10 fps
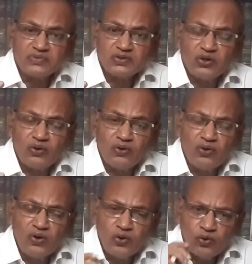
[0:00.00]
So,
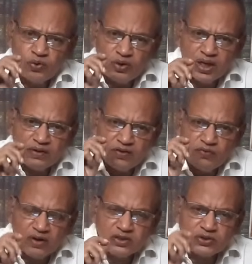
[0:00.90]
whoever
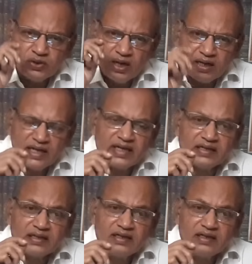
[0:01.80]
wants to attain